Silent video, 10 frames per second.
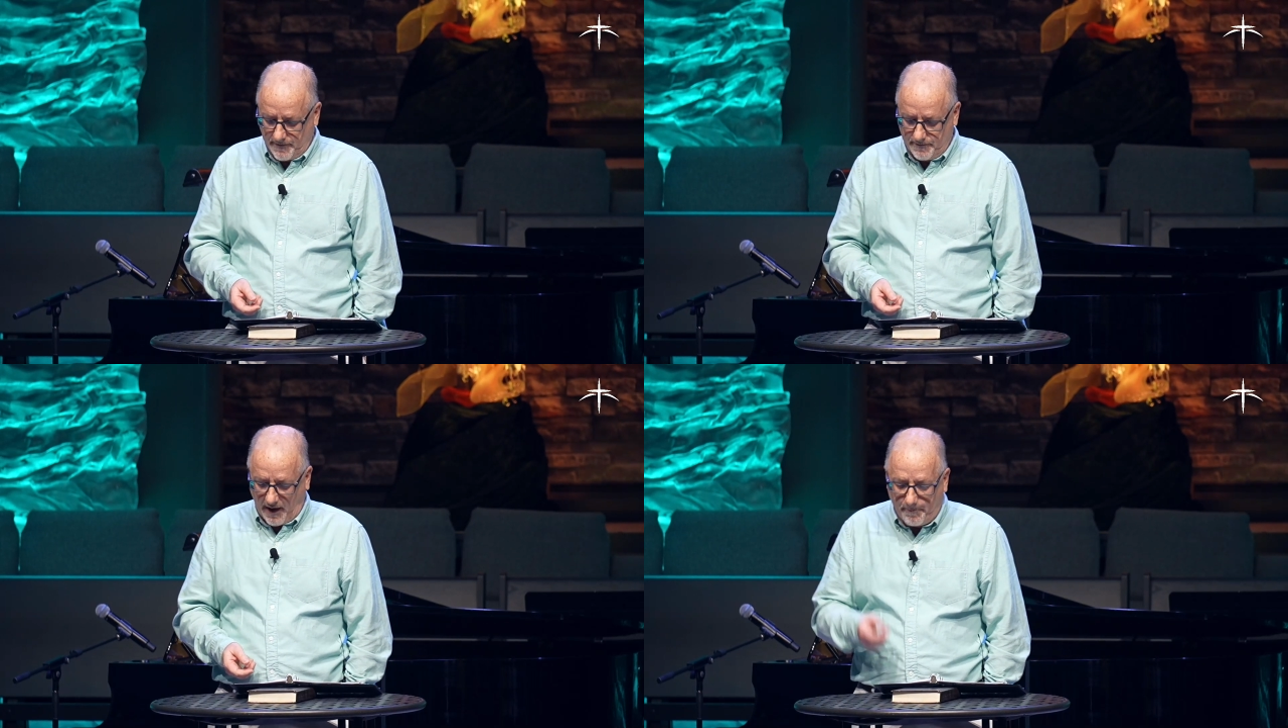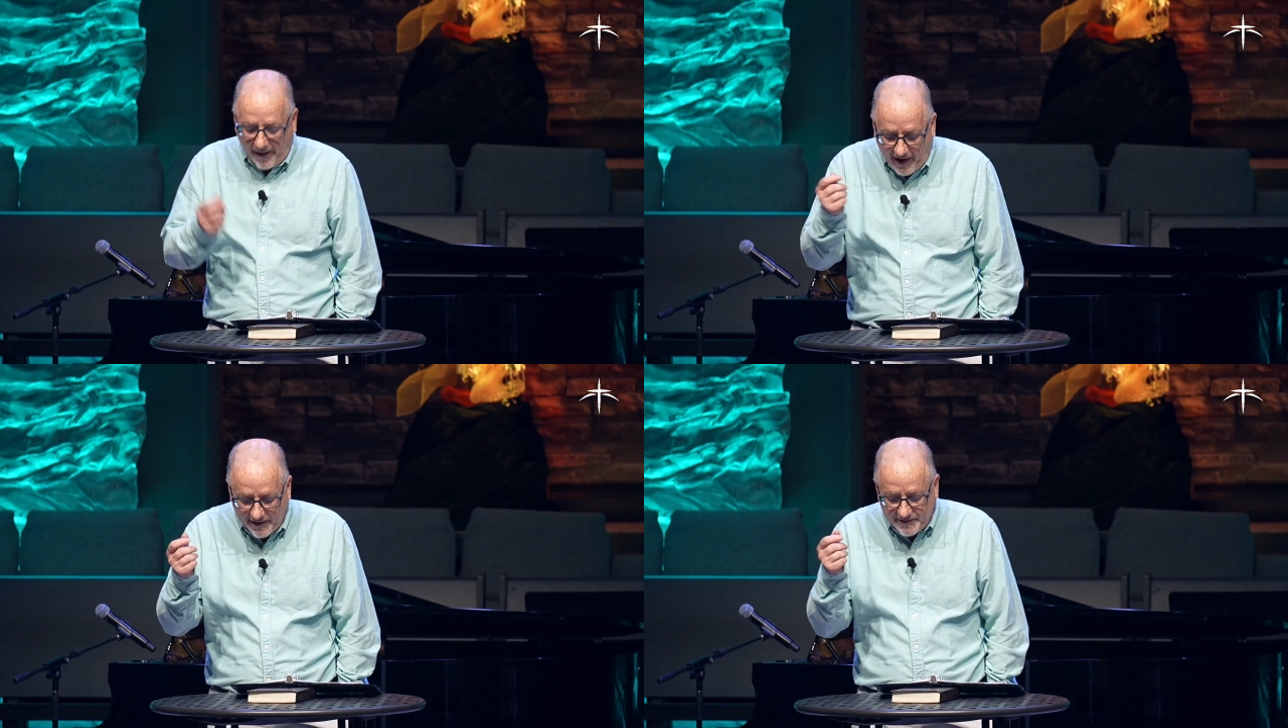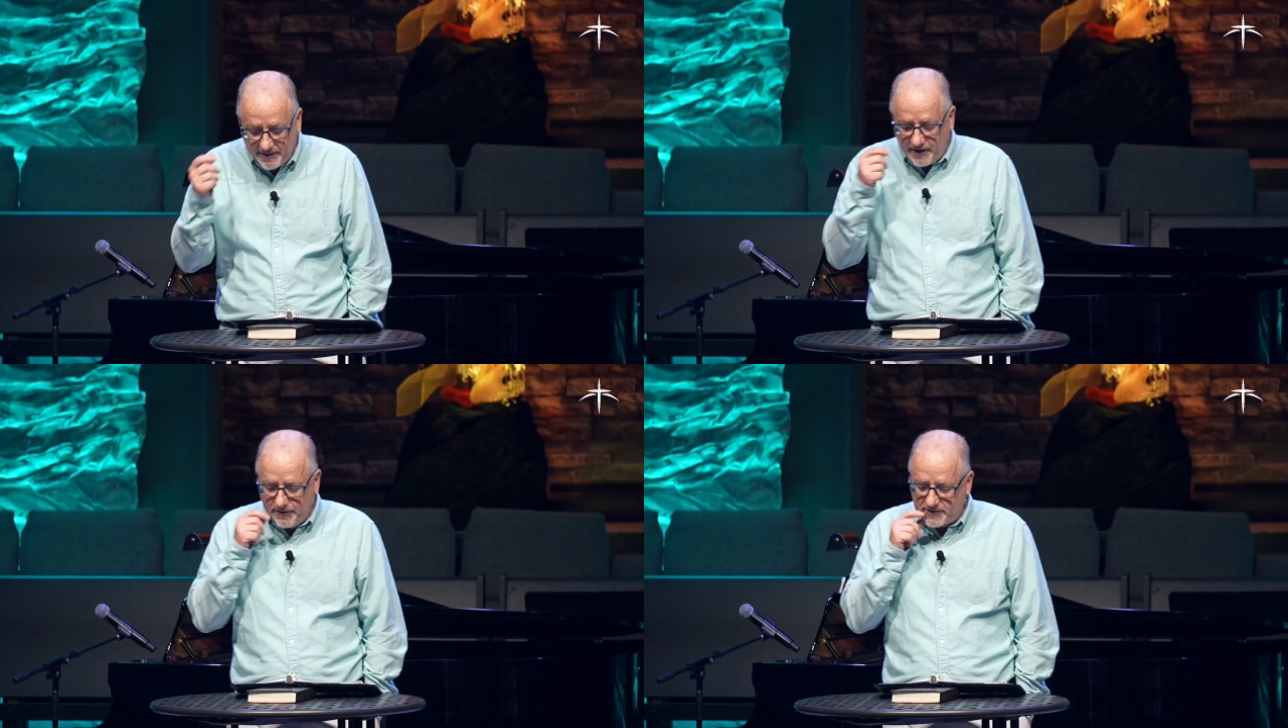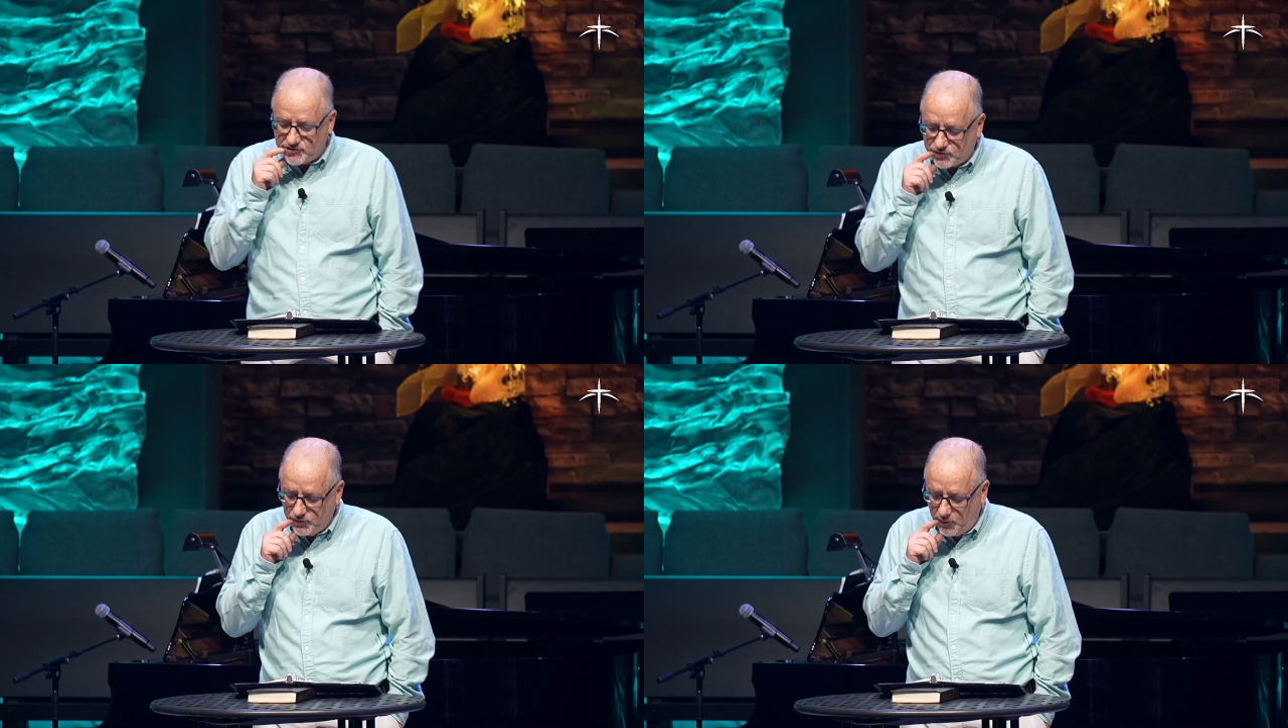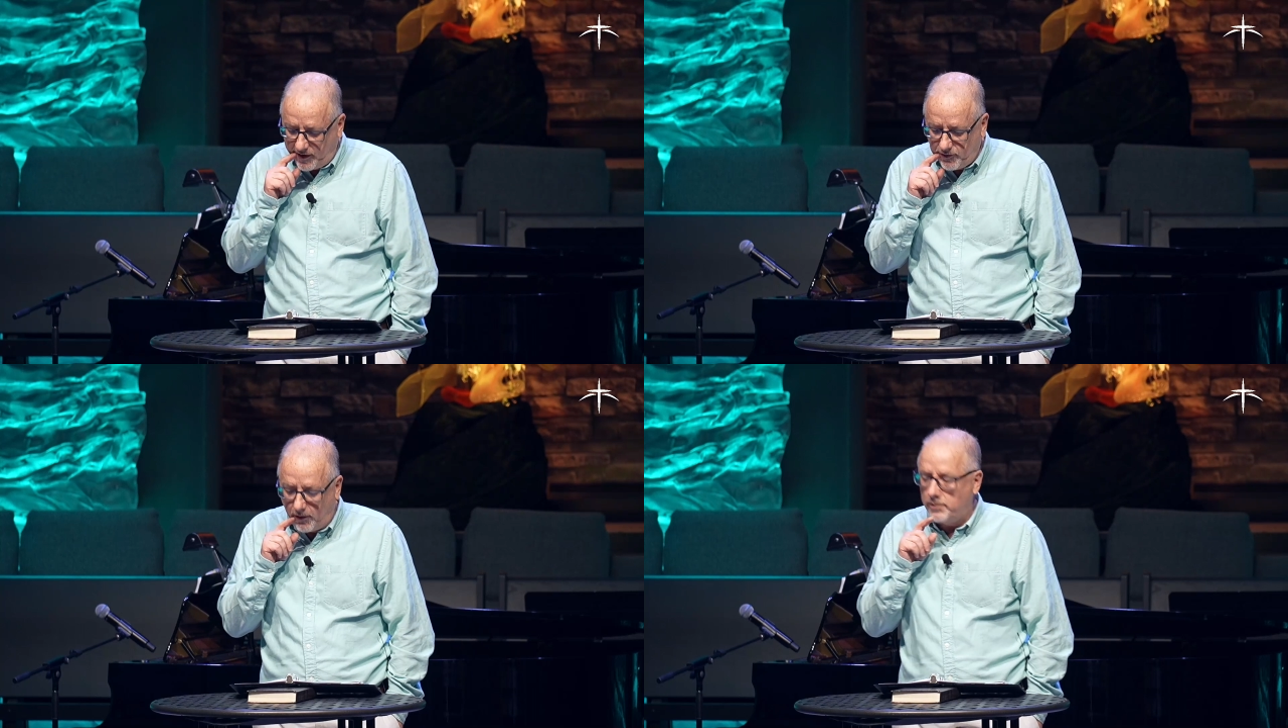abandoning the true
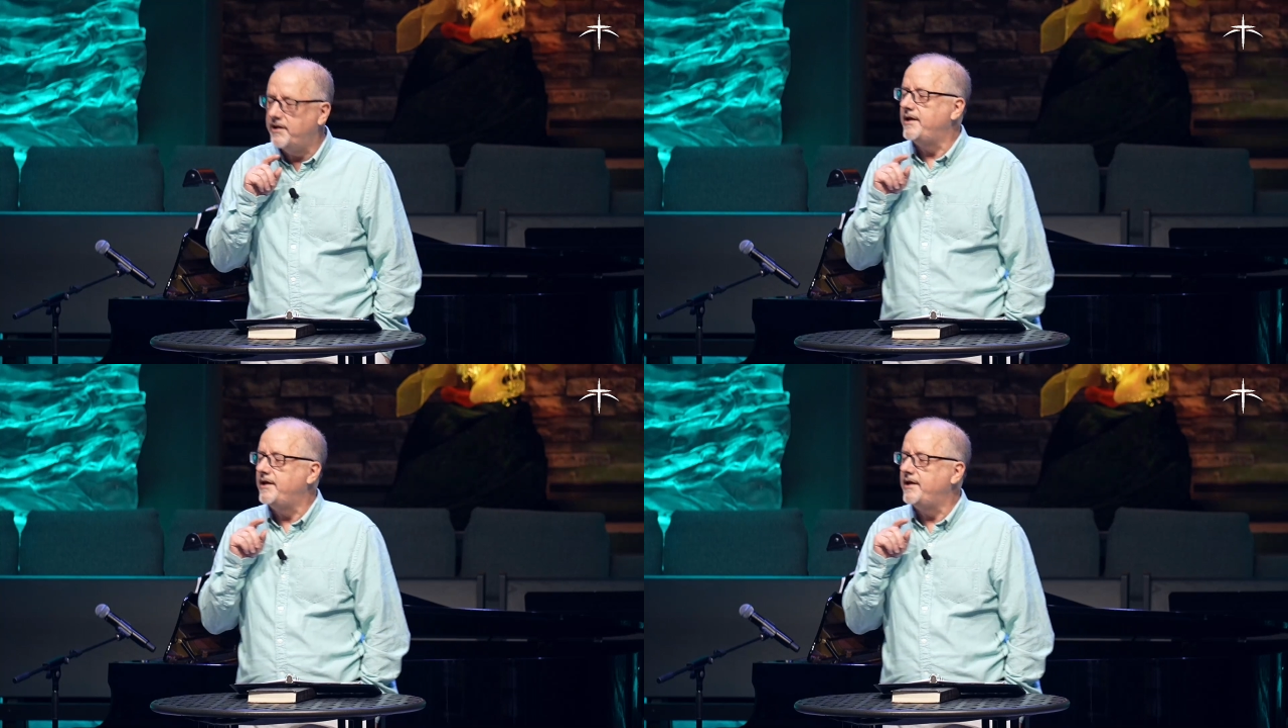and holy